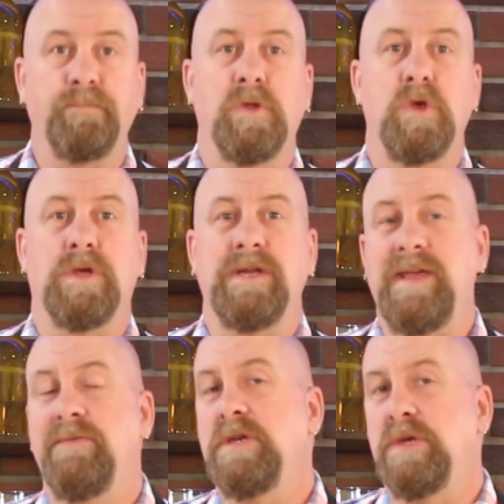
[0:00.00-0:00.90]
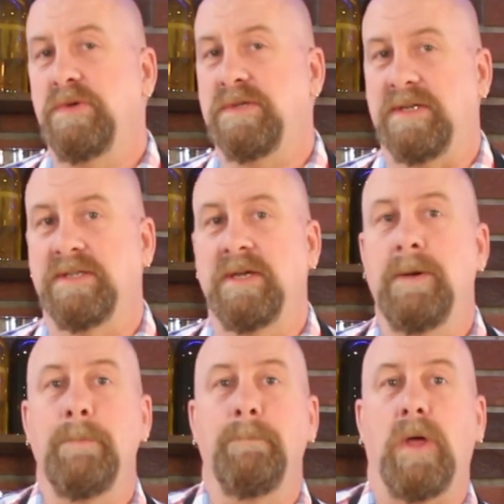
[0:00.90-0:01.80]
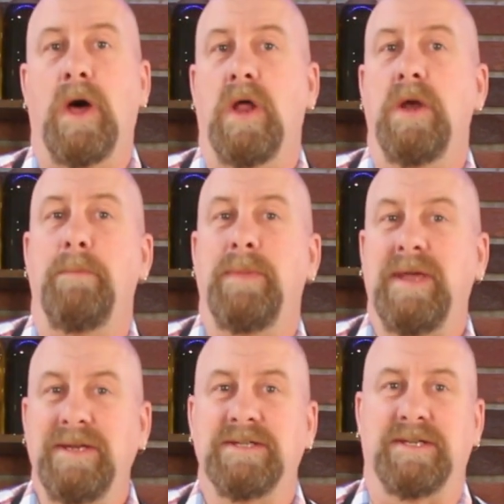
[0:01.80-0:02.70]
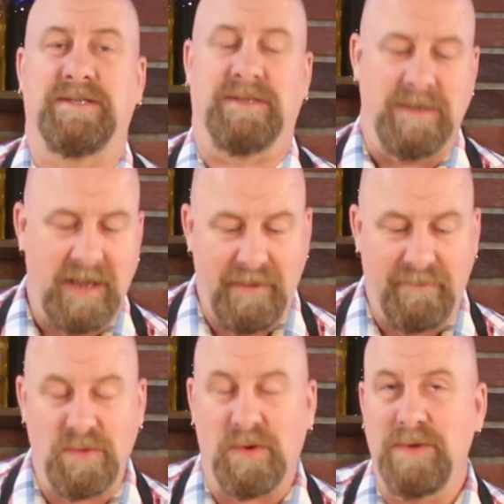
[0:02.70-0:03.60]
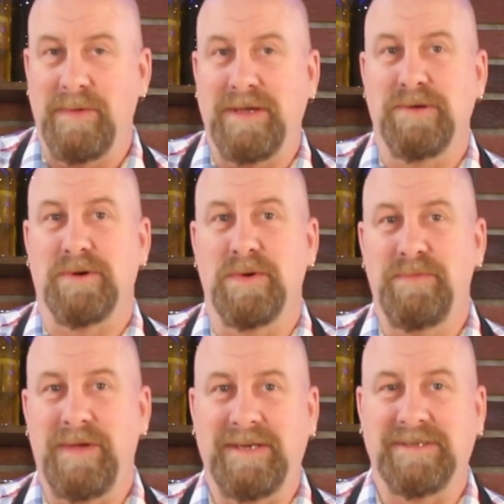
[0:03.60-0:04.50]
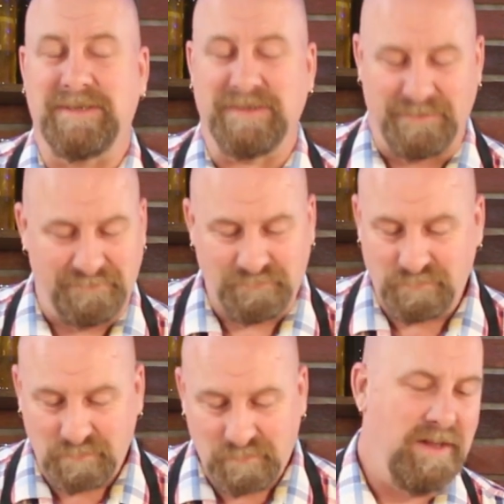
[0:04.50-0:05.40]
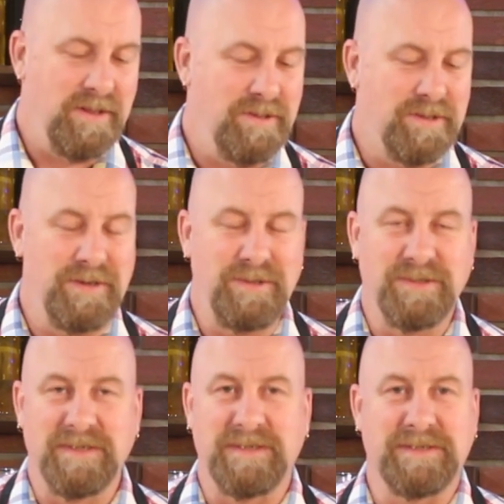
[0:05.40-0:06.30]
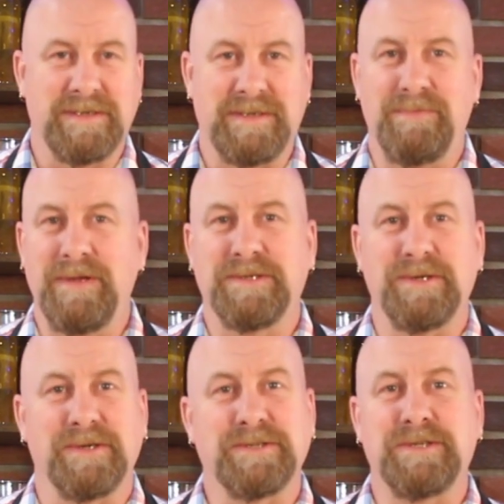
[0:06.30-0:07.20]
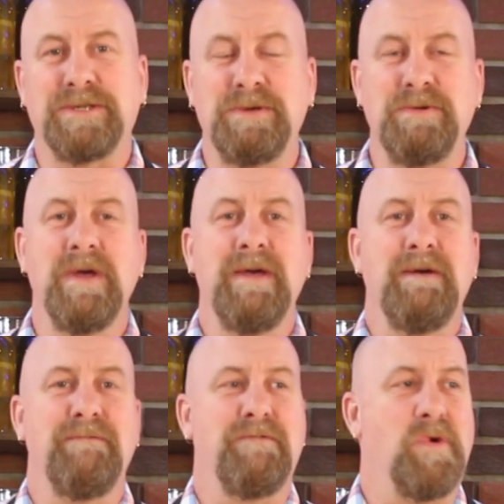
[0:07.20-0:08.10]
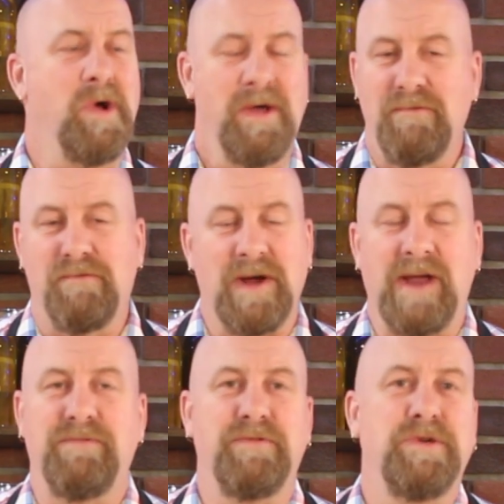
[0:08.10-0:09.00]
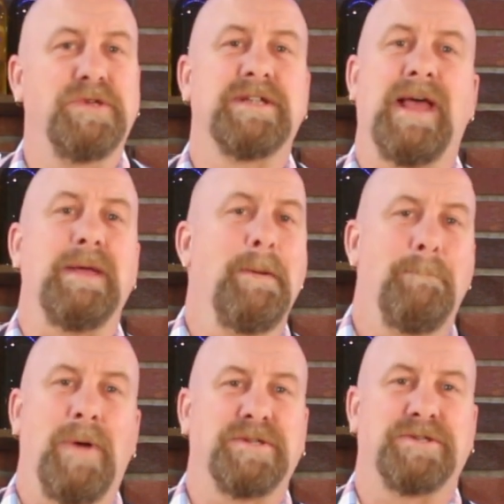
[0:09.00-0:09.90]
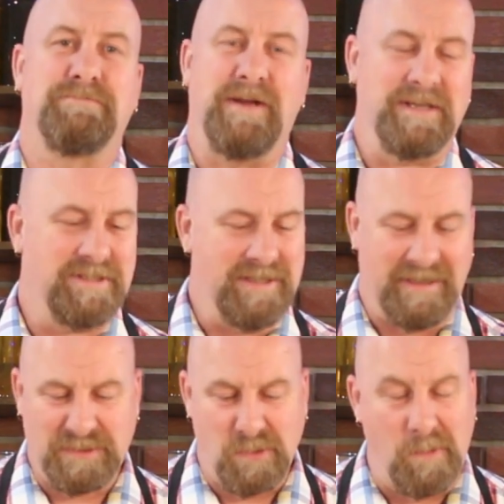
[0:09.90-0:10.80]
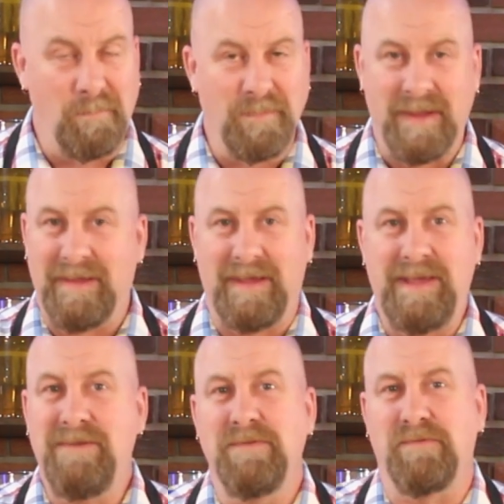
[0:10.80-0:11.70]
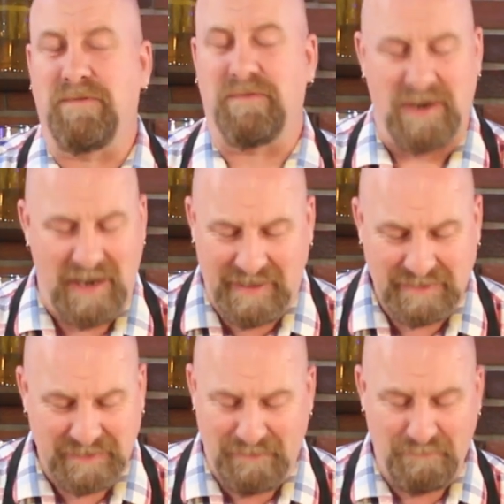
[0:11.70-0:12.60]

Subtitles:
You can even use this on pizzas if you want to make your own pizzas. You can use this as a dipping sauce too for fried foods like mozzarella sticks or even fries.